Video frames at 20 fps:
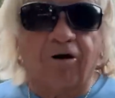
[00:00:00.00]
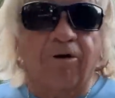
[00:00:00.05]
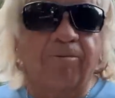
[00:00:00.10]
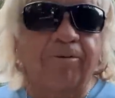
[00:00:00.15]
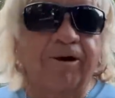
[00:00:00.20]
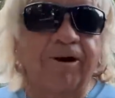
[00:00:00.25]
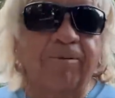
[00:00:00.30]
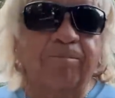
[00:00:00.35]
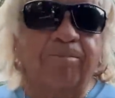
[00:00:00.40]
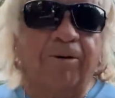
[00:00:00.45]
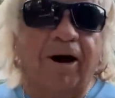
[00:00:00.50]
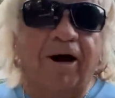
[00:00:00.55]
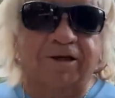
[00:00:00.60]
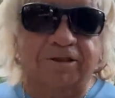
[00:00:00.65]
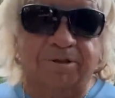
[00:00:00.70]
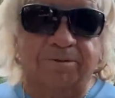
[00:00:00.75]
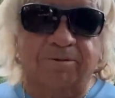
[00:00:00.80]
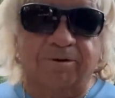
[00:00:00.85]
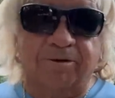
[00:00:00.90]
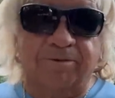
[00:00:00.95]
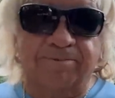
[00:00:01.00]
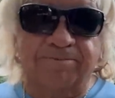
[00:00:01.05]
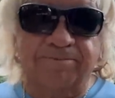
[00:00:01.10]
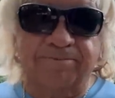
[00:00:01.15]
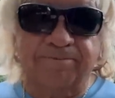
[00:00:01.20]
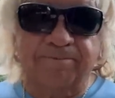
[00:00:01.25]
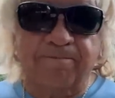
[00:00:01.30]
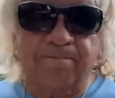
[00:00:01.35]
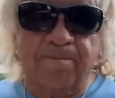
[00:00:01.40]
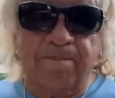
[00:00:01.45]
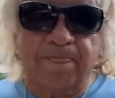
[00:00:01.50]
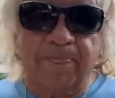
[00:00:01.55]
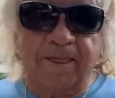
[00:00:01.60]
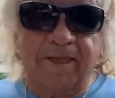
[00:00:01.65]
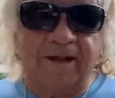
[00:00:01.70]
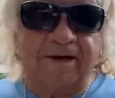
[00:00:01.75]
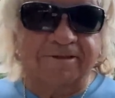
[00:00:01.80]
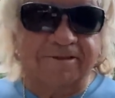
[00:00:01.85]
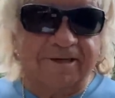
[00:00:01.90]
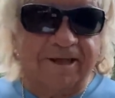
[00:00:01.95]
but impossible.
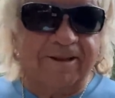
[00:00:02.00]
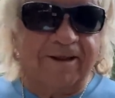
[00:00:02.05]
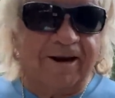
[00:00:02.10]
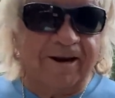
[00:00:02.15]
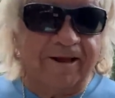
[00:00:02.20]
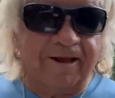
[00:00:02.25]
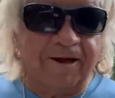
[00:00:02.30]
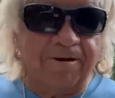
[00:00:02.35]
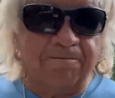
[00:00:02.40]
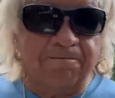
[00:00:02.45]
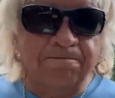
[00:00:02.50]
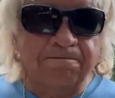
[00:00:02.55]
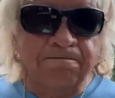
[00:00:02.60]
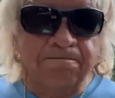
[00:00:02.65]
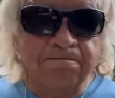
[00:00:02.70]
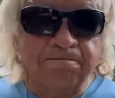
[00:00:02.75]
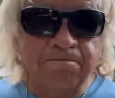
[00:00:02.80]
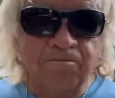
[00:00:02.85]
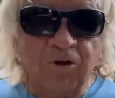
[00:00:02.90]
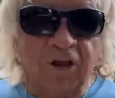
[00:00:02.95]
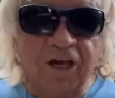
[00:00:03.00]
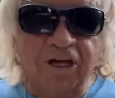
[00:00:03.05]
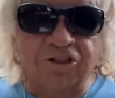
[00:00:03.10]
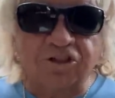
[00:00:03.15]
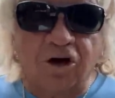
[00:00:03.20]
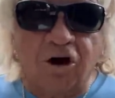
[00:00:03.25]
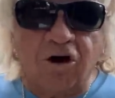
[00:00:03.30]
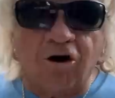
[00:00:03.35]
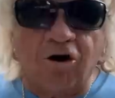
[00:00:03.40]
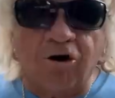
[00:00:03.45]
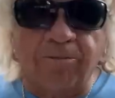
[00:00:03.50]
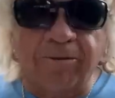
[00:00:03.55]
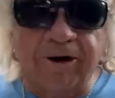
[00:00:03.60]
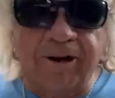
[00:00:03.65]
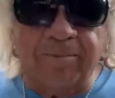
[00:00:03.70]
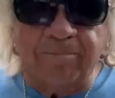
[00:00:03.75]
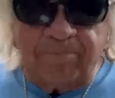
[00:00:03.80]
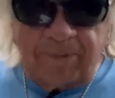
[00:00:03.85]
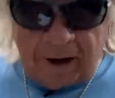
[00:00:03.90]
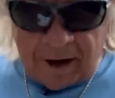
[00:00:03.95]
Can I say that again? It's all but
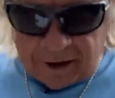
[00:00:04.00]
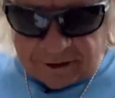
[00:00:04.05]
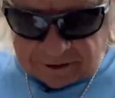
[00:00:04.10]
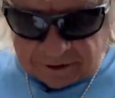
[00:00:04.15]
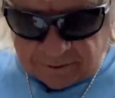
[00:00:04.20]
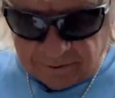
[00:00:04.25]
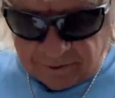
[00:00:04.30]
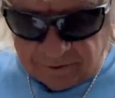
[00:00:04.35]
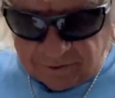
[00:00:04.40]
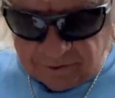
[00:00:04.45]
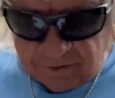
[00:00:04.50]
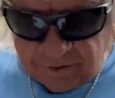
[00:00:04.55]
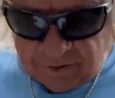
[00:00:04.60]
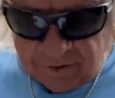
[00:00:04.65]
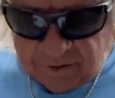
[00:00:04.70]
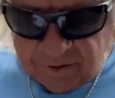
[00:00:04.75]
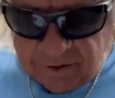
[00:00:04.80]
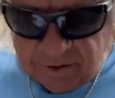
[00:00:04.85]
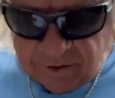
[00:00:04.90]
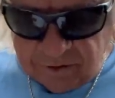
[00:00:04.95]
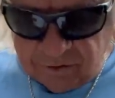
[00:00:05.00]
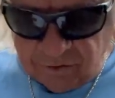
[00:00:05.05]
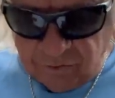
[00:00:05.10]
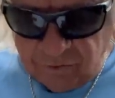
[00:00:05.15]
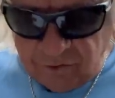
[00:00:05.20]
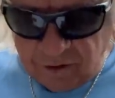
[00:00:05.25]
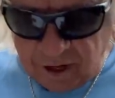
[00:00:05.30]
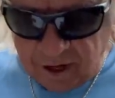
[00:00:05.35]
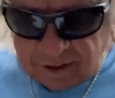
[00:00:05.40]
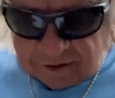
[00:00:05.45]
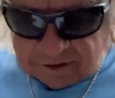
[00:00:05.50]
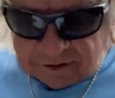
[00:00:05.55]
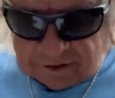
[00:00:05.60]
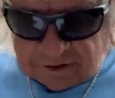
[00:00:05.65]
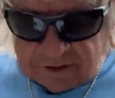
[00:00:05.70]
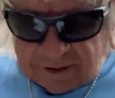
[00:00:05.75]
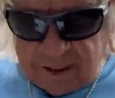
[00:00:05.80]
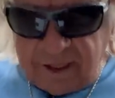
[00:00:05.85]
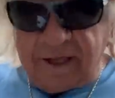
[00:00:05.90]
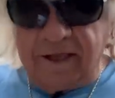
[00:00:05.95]
impossible to not
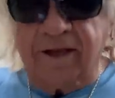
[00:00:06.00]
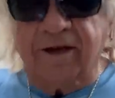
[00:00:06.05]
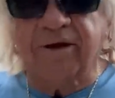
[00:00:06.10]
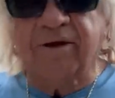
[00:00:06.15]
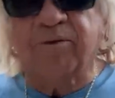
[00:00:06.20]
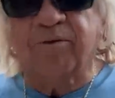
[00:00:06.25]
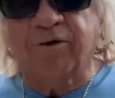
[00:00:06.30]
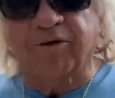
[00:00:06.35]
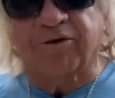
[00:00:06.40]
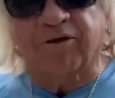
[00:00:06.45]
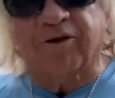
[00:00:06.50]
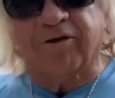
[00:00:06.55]
sin with our